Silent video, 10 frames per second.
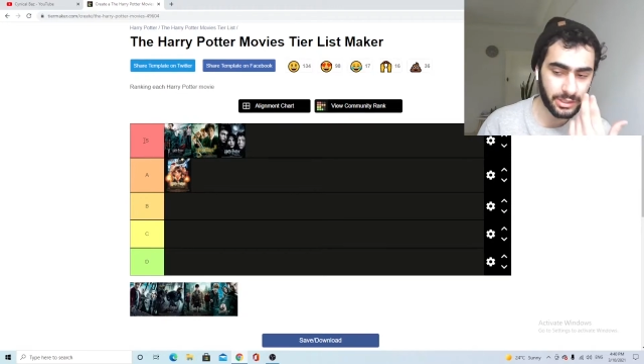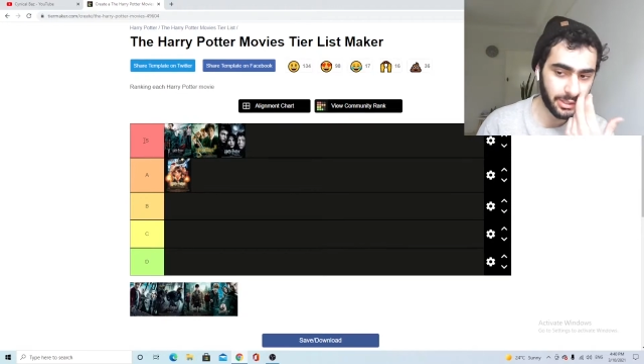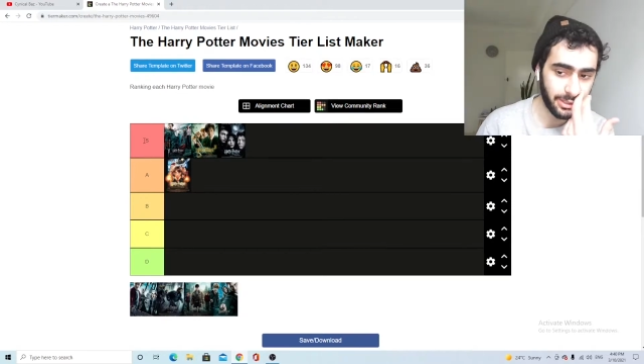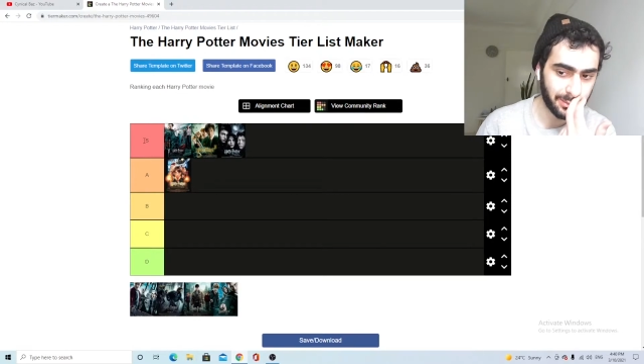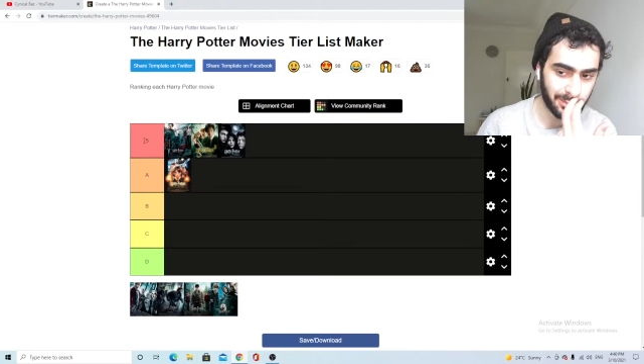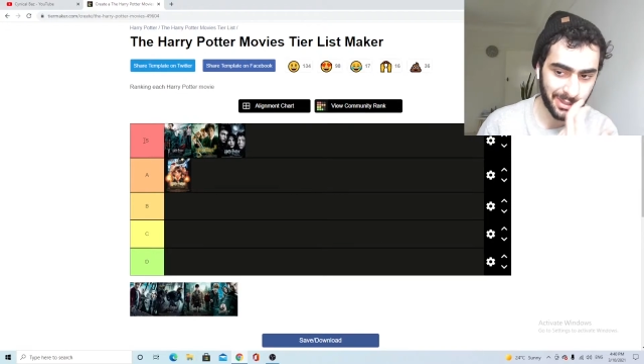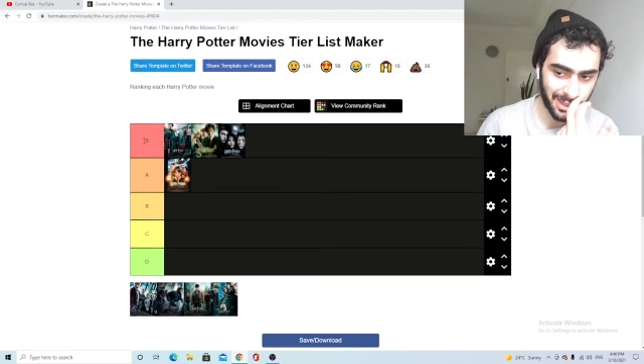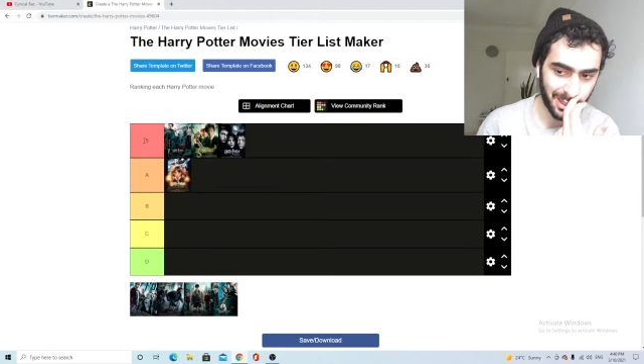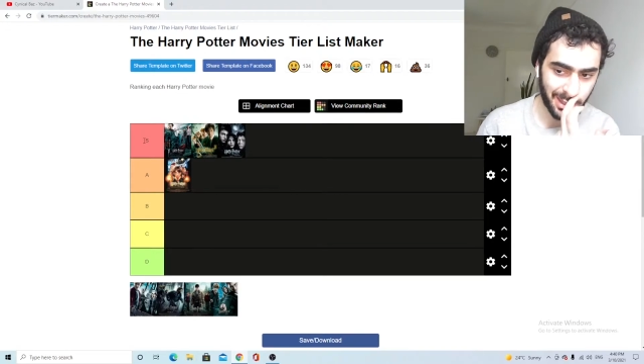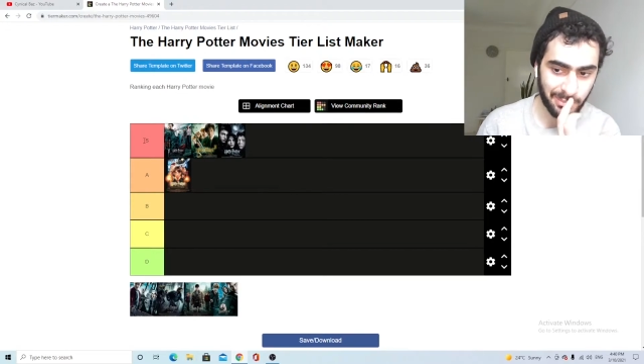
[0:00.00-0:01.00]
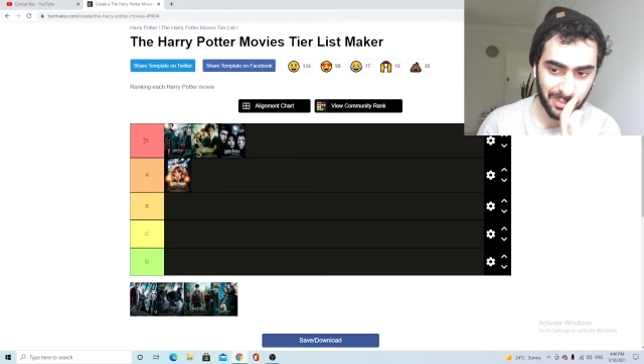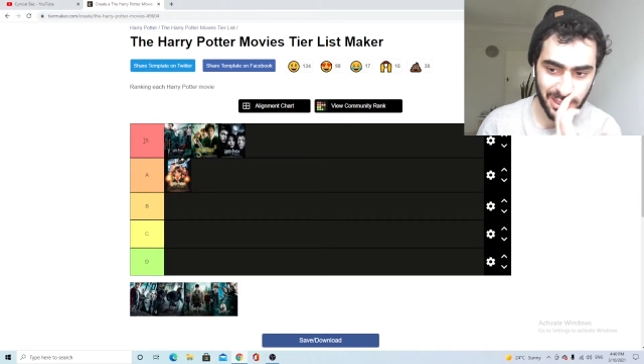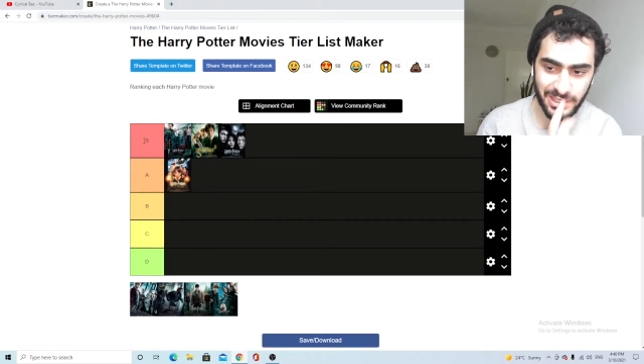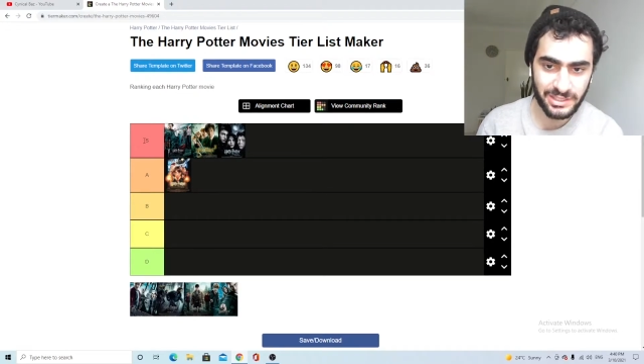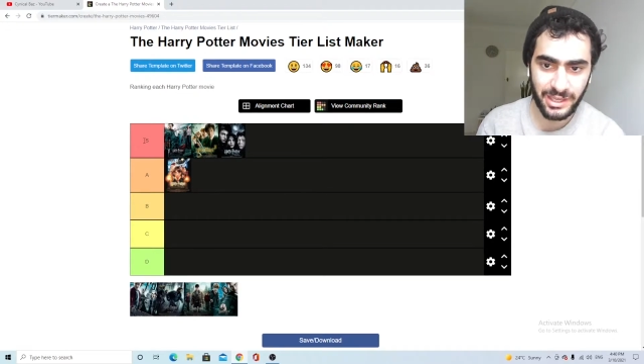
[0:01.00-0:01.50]
in it, but
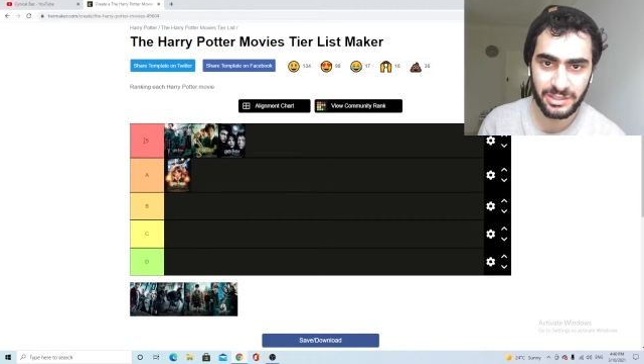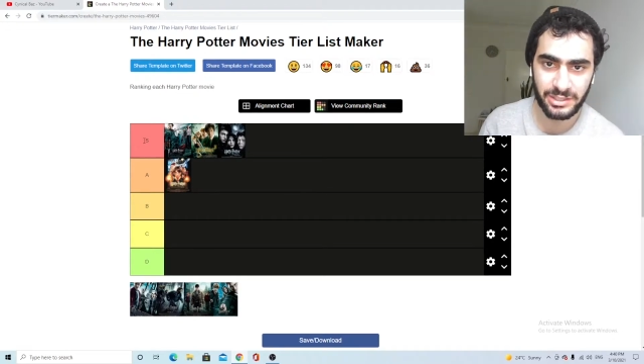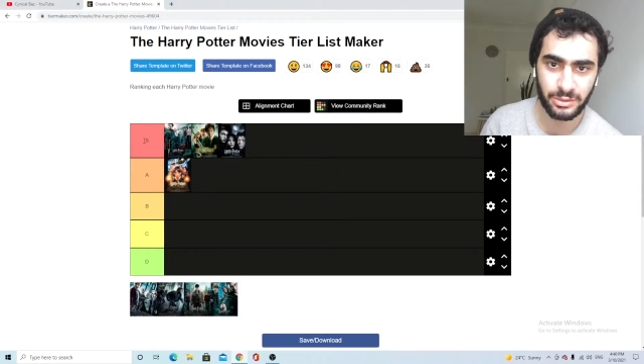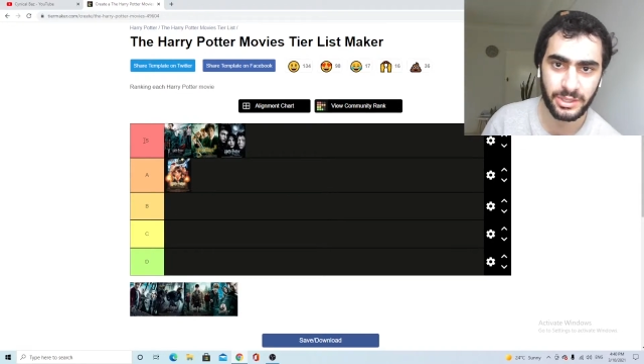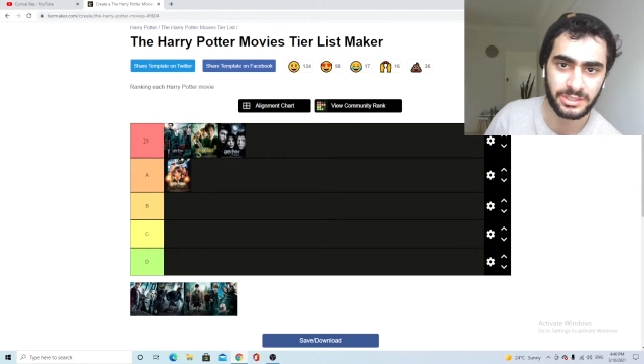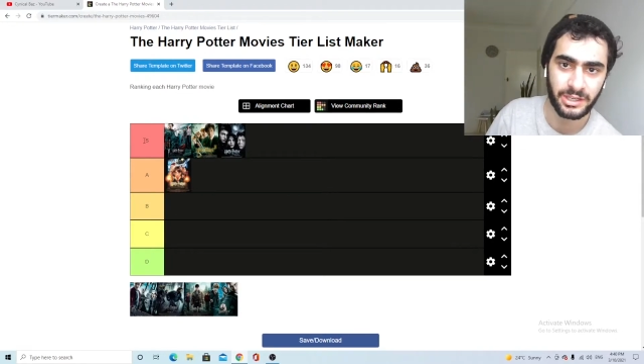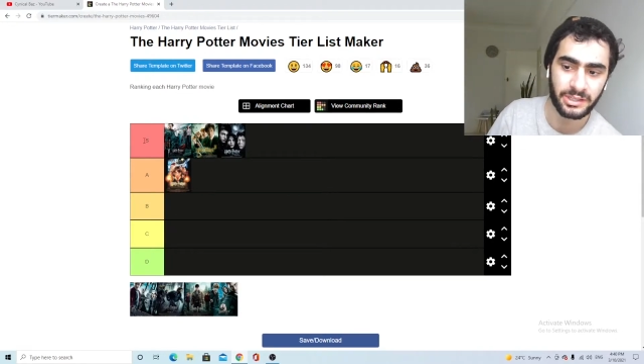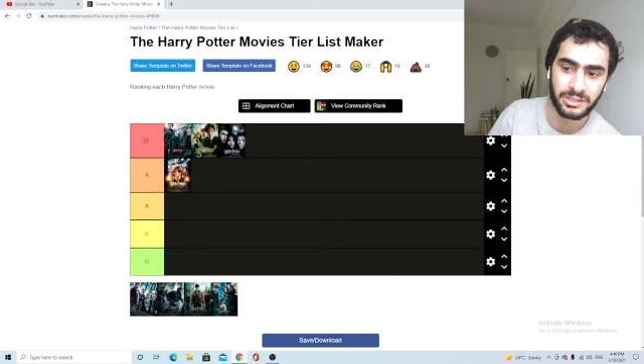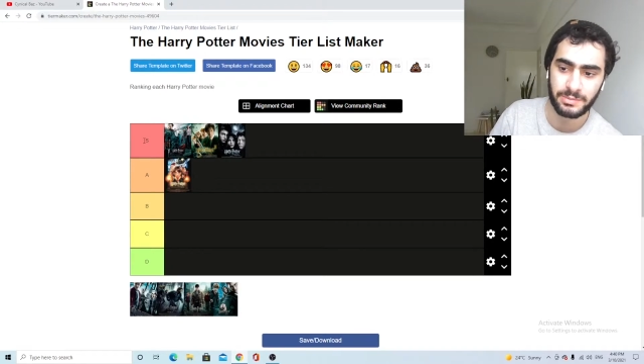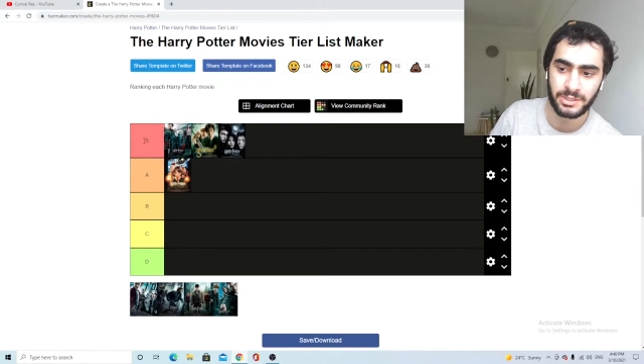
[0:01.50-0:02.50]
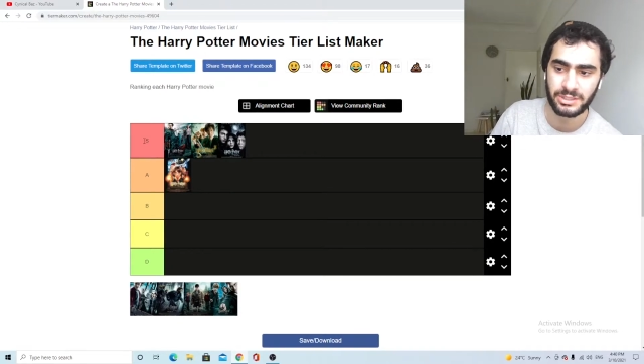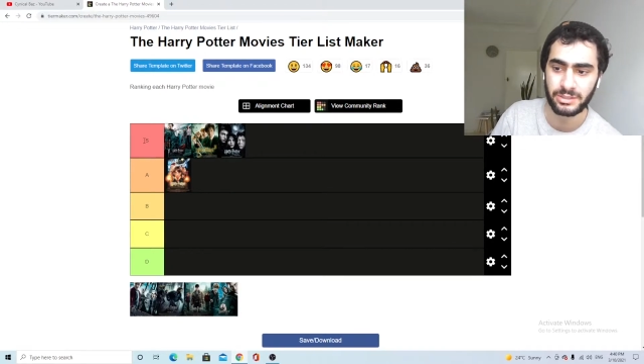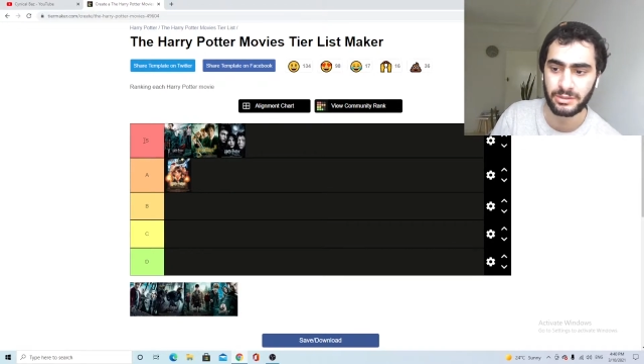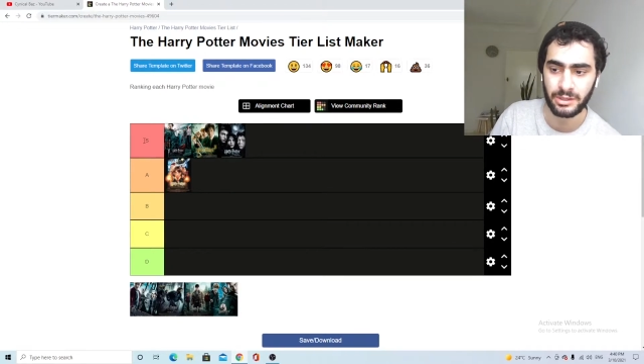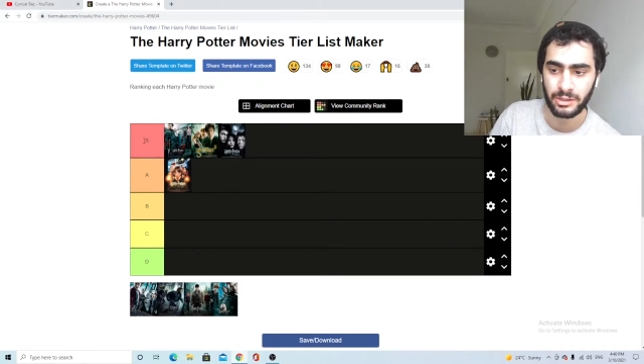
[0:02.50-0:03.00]
his death still hits hard,
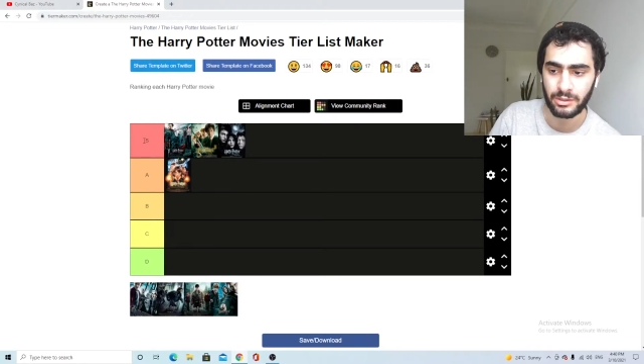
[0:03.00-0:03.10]
especially